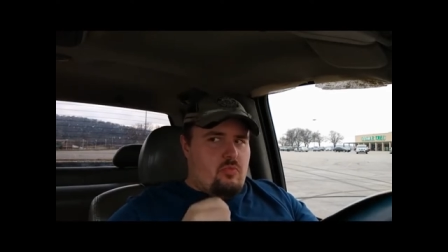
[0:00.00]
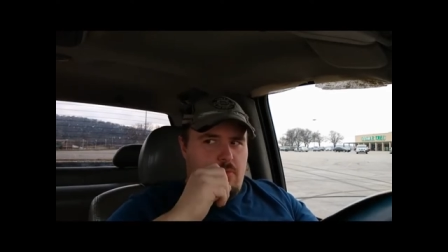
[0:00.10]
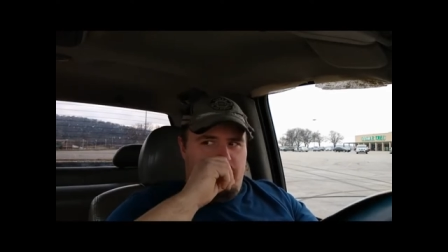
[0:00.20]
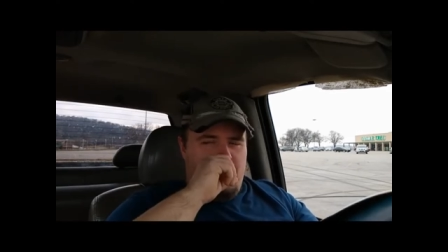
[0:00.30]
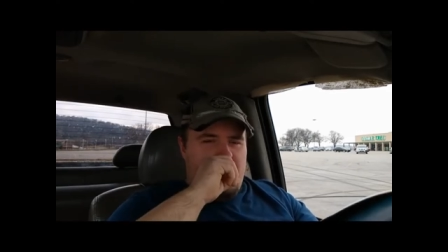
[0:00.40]

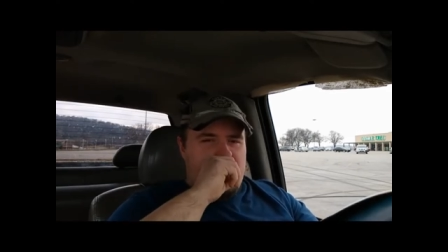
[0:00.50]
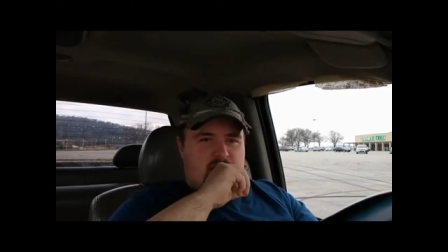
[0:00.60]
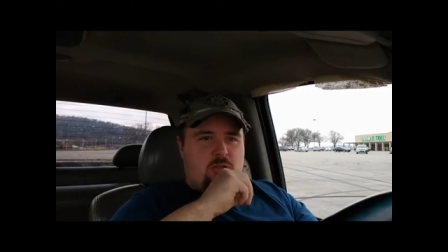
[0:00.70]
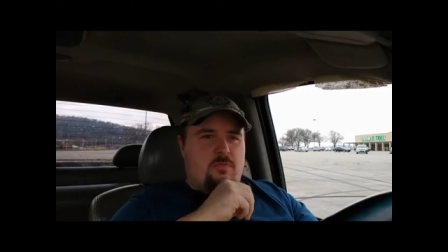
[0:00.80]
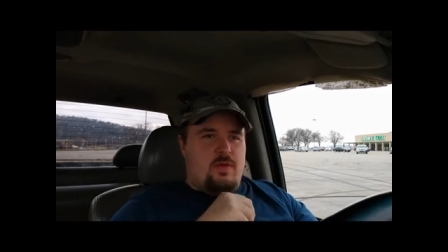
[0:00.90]
But that adds
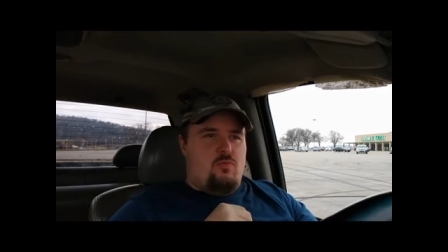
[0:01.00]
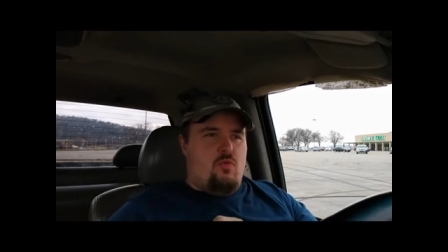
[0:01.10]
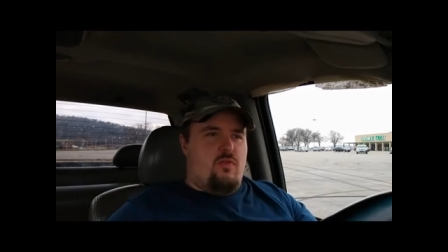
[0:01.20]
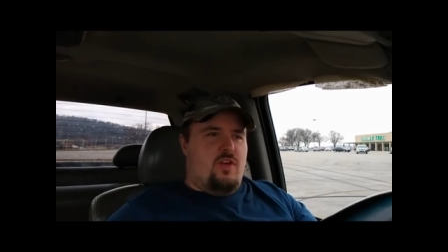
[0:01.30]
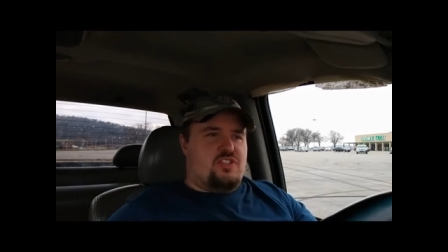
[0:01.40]
a little bit
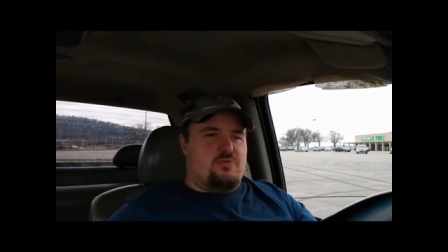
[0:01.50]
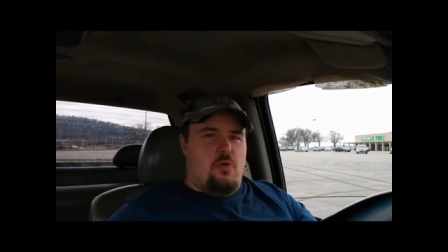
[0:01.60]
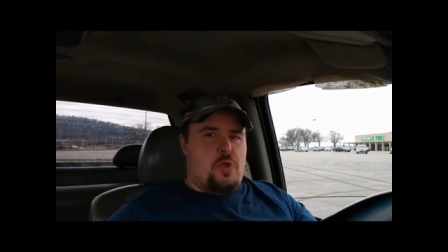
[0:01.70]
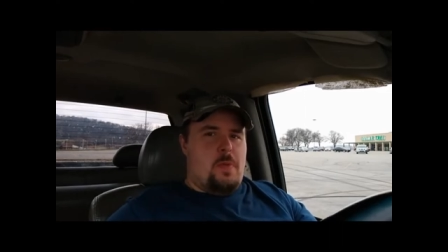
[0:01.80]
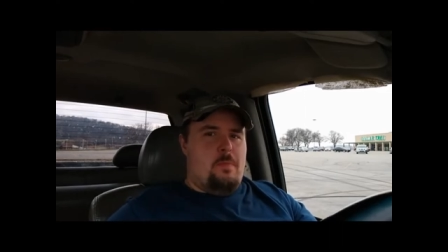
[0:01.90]
more of a
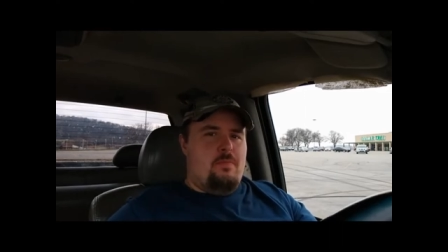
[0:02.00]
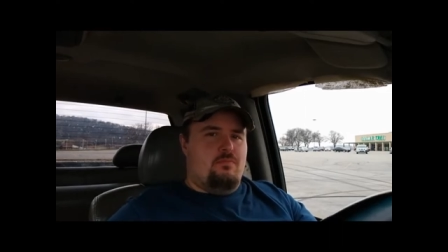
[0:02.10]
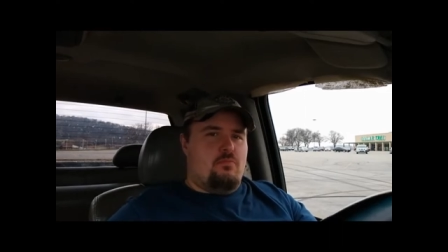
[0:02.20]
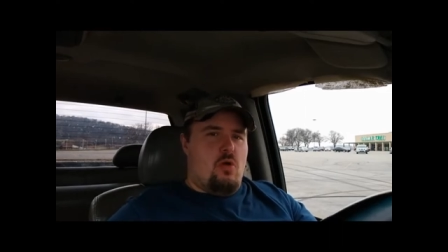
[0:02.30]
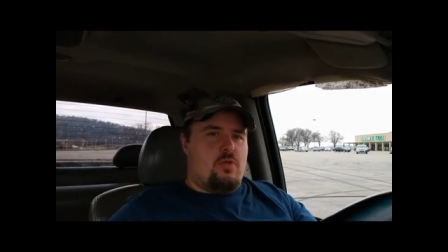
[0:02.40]
smoky
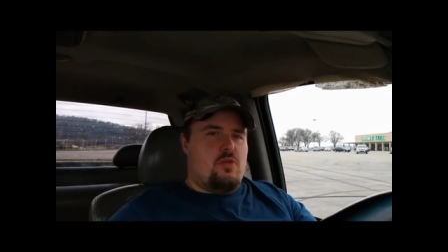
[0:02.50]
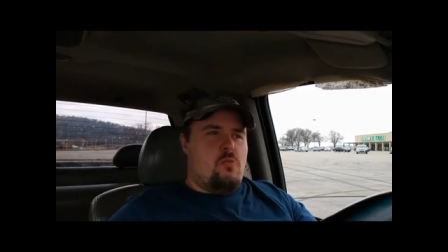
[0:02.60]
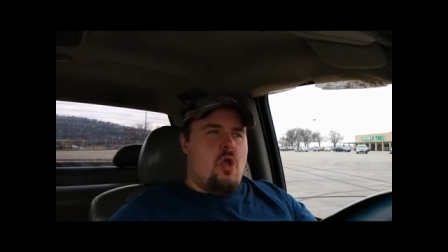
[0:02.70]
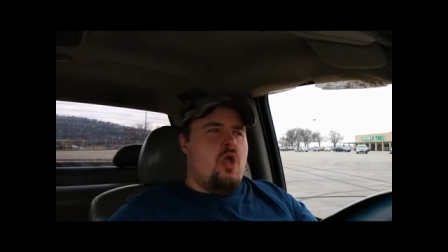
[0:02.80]
barbecue.